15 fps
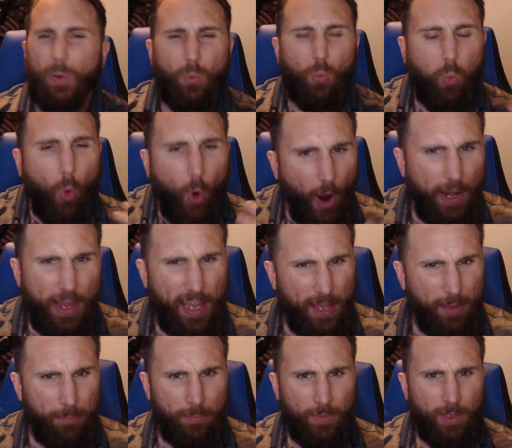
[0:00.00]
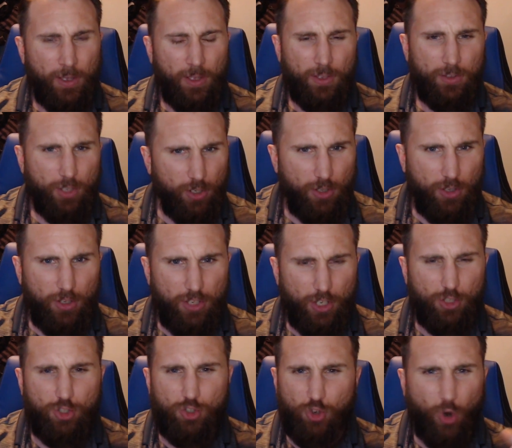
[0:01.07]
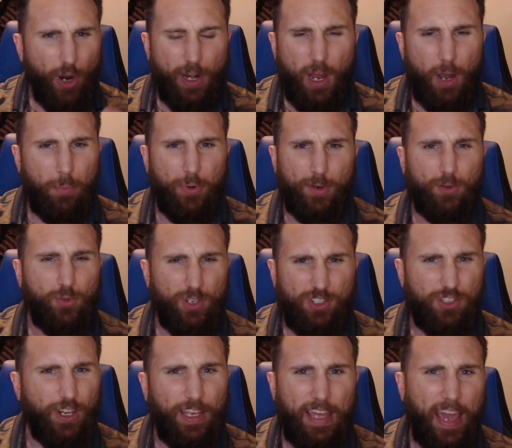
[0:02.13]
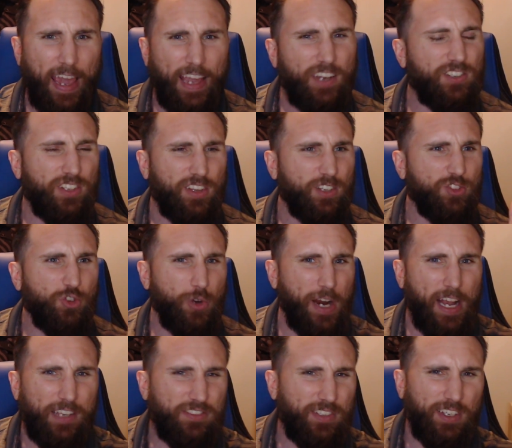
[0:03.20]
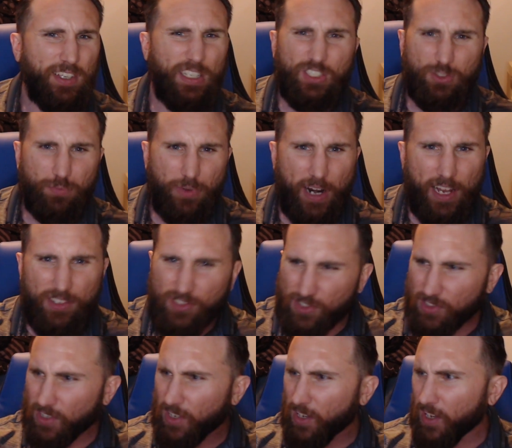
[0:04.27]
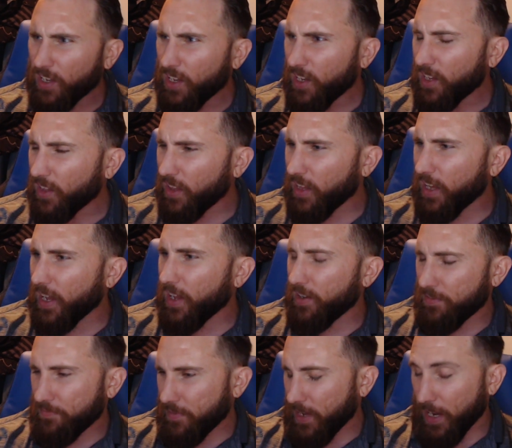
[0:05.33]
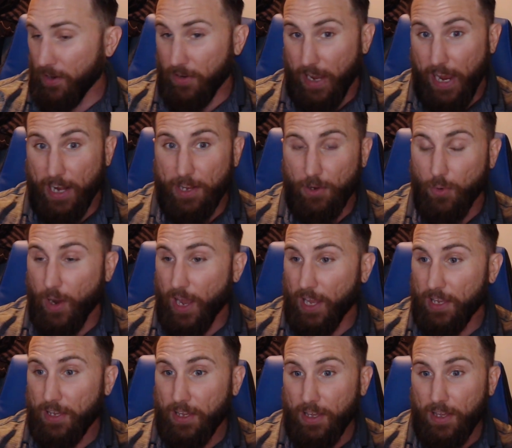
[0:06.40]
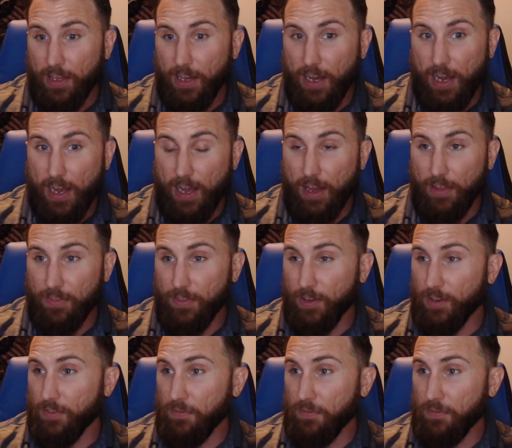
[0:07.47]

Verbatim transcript: want him to to join up with Christian Cage in the Jurassic Express? Eh, anyway, uh, the,